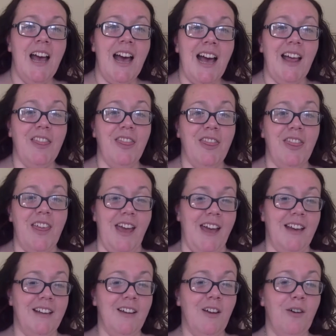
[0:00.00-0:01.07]
And
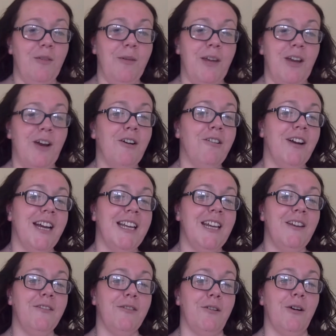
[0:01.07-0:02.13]
then we are
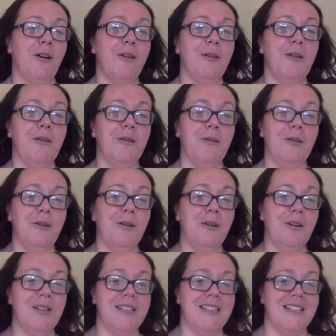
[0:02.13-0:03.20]
ready for a
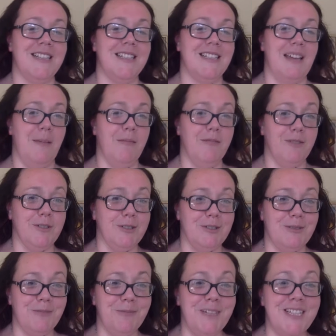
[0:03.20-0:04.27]
gorgeous step 4,
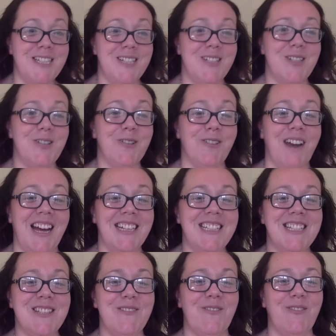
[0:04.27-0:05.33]
which is
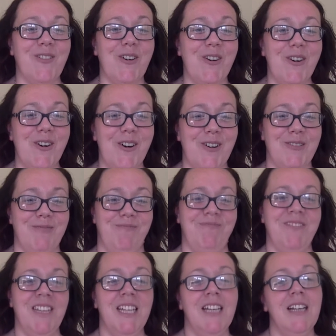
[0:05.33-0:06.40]
transform.
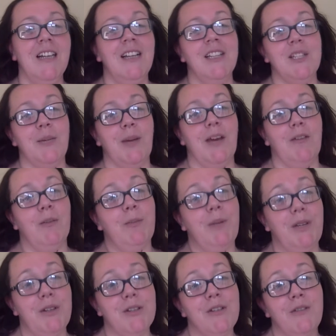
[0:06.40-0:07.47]
So we have a
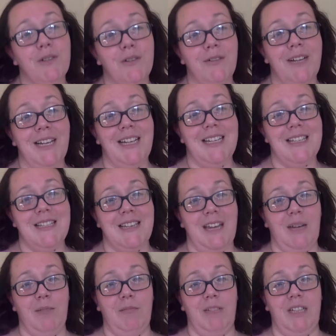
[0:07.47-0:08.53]
beautiful release
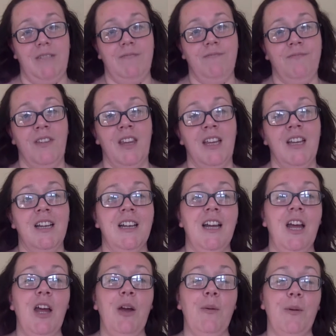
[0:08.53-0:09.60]
statement,
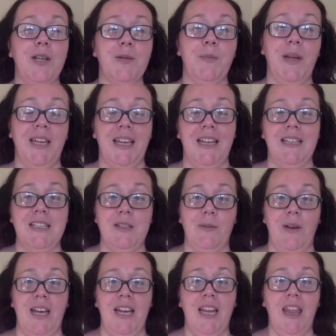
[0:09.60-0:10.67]
which begins
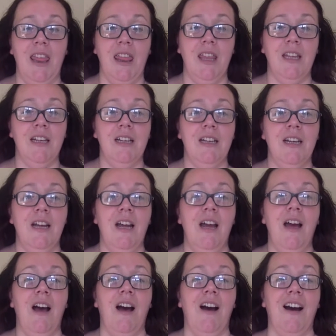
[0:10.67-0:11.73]
with,
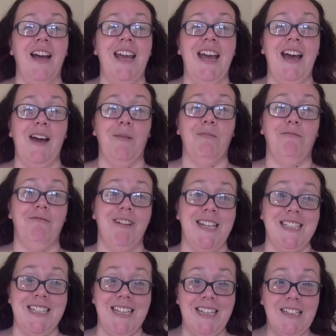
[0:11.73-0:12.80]
I am
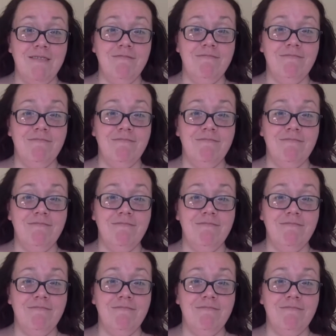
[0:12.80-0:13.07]
ready